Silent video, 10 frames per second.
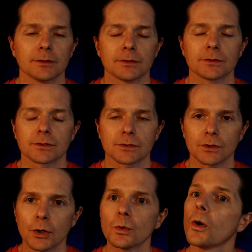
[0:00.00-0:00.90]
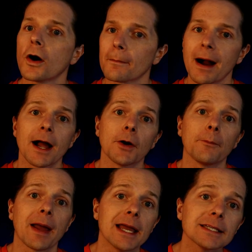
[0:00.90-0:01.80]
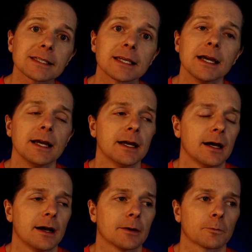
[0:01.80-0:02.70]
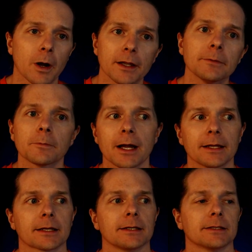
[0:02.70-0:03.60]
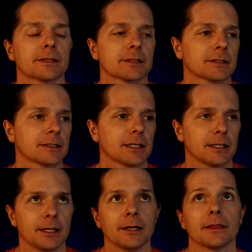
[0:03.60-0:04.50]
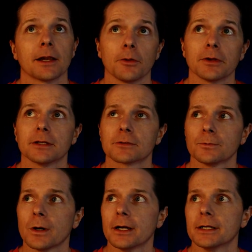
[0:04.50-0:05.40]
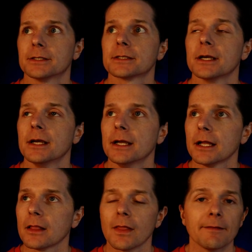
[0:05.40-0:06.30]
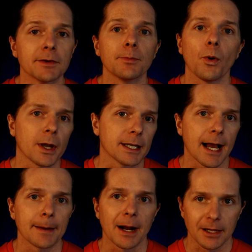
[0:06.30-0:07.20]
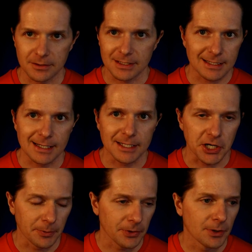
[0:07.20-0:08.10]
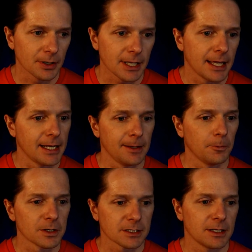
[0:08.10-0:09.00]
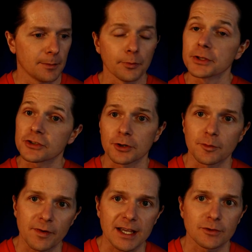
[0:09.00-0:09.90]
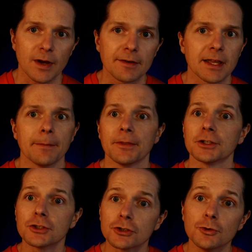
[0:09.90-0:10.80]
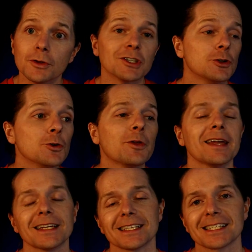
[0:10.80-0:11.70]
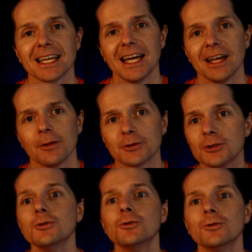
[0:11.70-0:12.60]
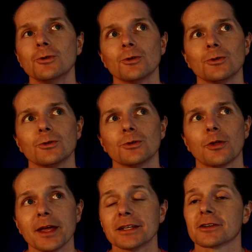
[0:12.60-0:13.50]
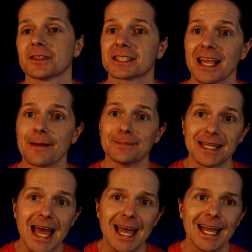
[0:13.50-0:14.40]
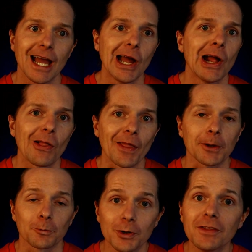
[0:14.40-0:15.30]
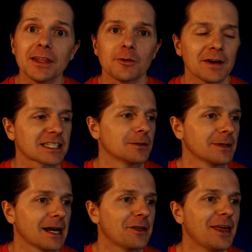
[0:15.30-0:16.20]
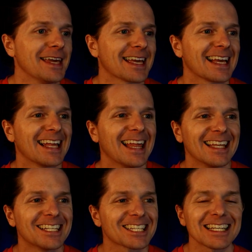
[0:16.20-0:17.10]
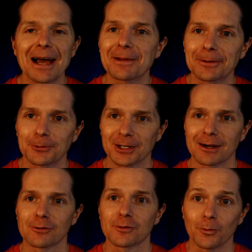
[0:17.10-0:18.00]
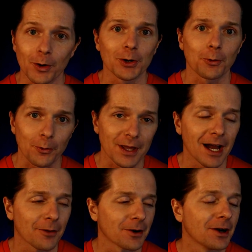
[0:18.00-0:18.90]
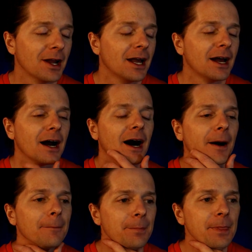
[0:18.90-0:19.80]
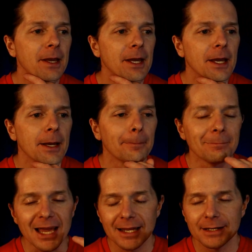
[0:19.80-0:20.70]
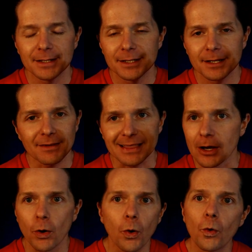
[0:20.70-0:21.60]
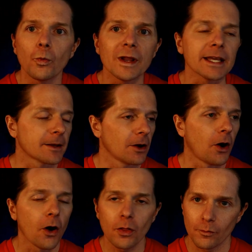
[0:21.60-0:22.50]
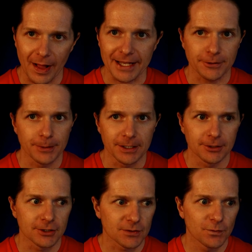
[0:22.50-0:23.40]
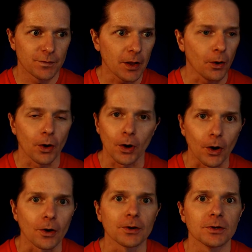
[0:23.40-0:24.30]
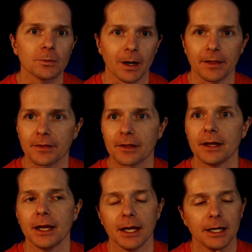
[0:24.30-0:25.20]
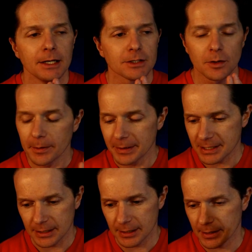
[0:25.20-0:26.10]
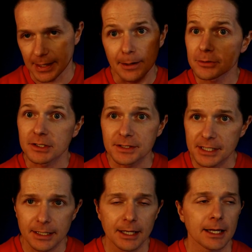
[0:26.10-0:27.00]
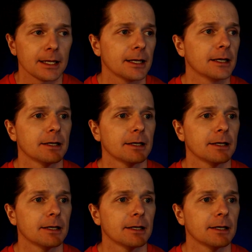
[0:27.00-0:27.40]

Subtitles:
slow, long mile pace run, right? Because that only is it's 11.9 miles, and that's not terribly long. And it wasn't a blistering fast 5K, but doing those two things on the same day, like, really affected me. I think just not being able to recover from one or the other made like that whole week, all of last week, just felt hard, right? So anyways, that was on Sunday.